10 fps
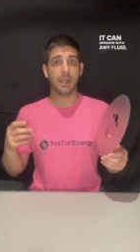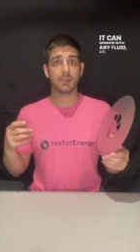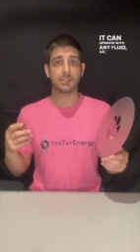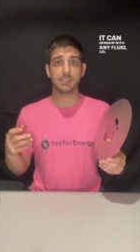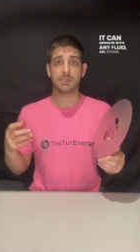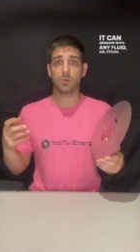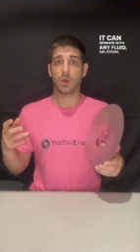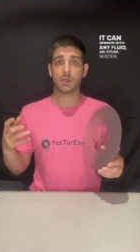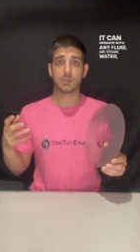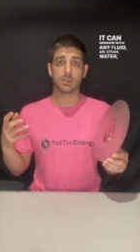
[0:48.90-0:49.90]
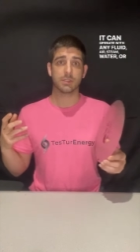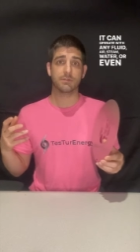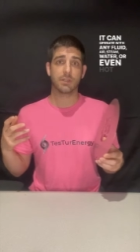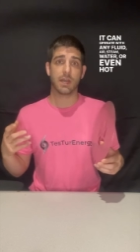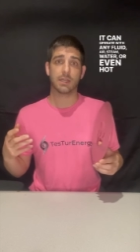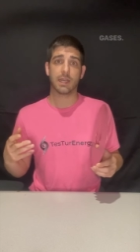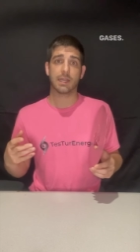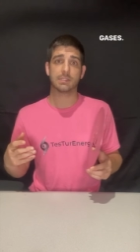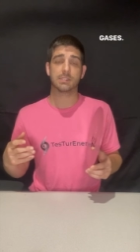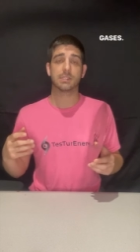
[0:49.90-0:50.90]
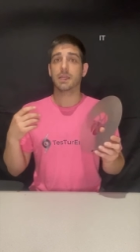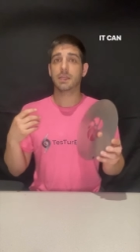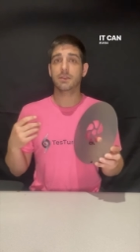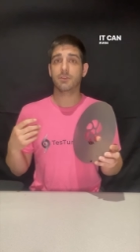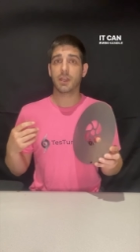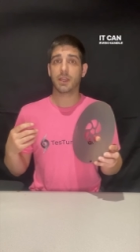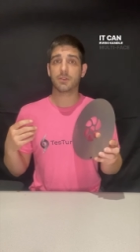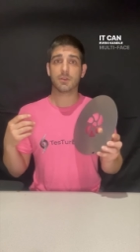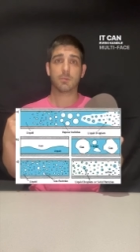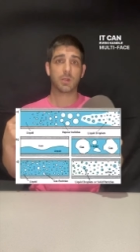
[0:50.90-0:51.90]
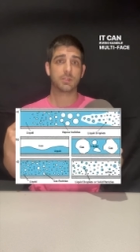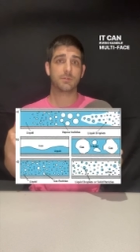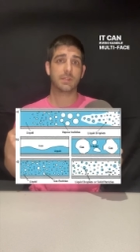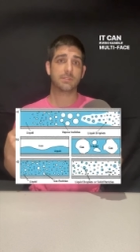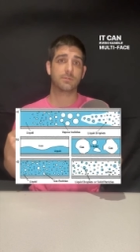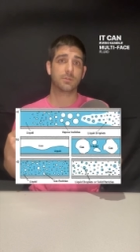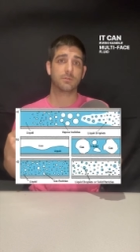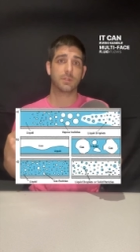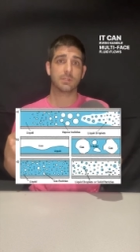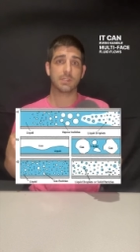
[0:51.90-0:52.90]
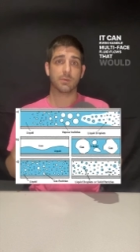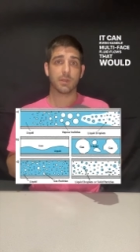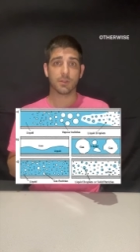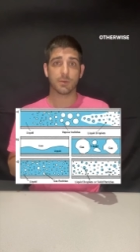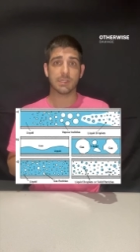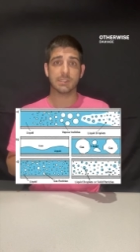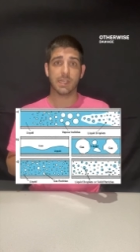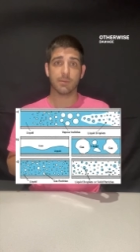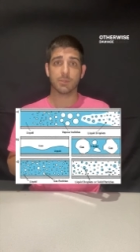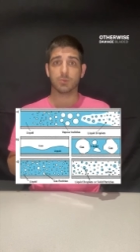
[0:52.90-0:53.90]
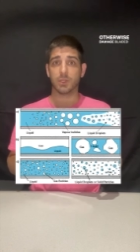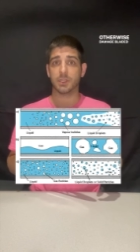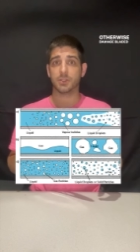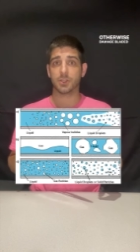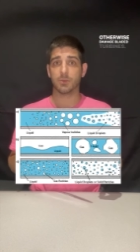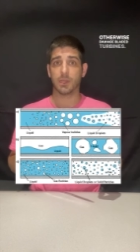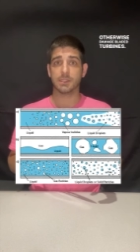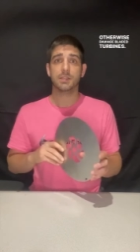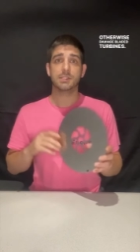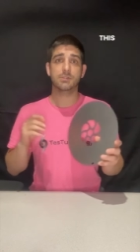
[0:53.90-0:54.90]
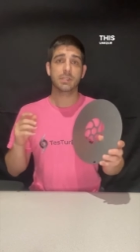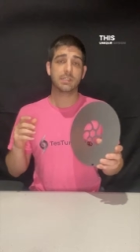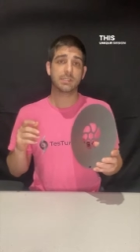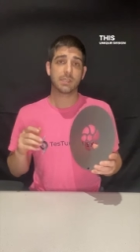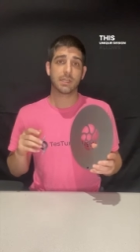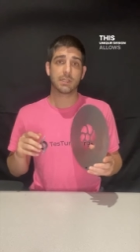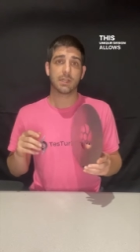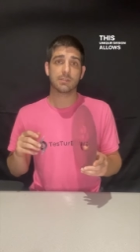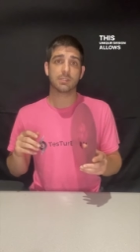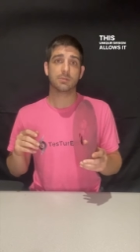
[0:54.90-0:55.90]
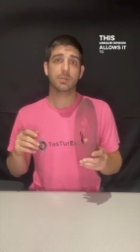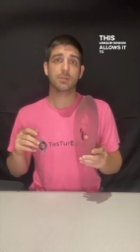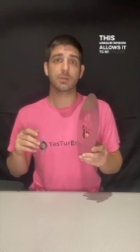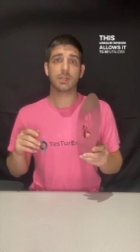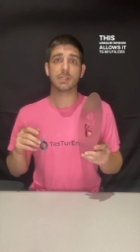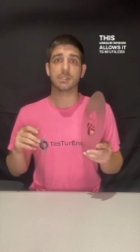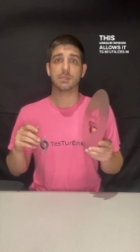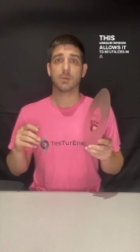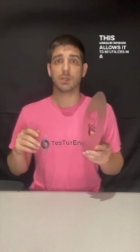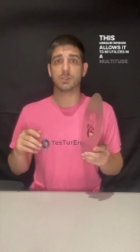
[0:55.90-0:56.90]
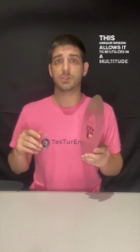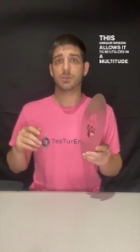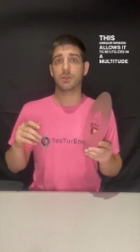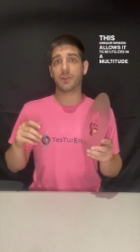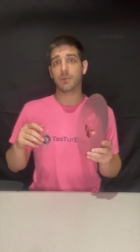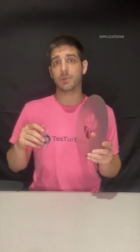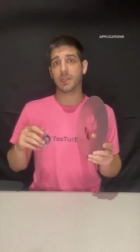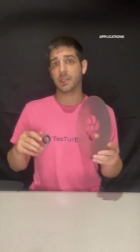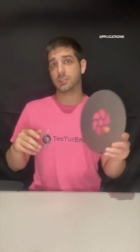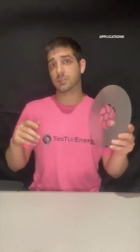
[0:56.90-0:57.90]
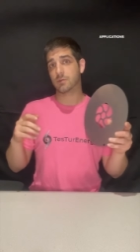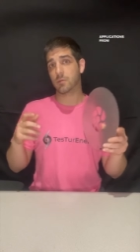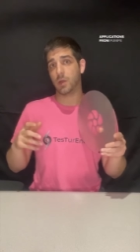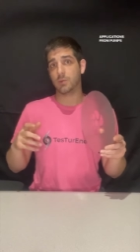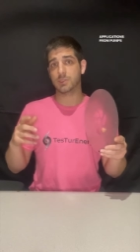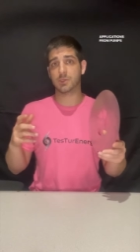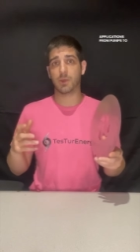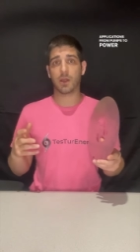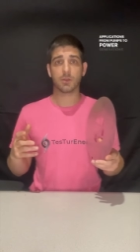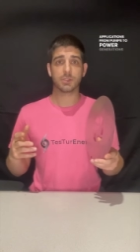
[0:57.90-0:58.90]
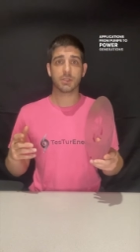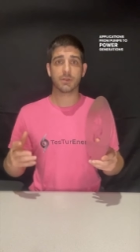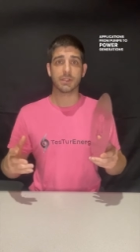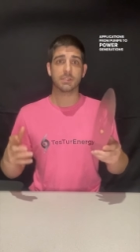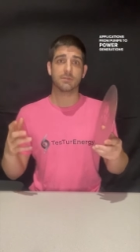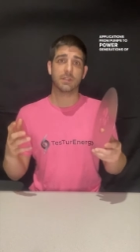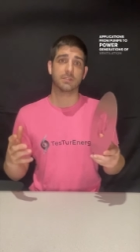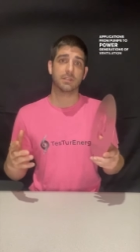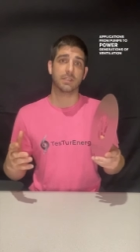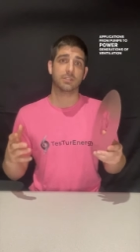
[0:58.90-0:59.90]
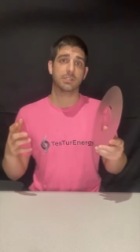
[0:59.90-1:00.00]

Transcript: air, steam, water, or even hot gases. It can even handle multi-phase fluid flows that would otherwise damage bladed turbines. This unique design allows it to be utilized in a multitude of applications from pumps to power generators to ventilation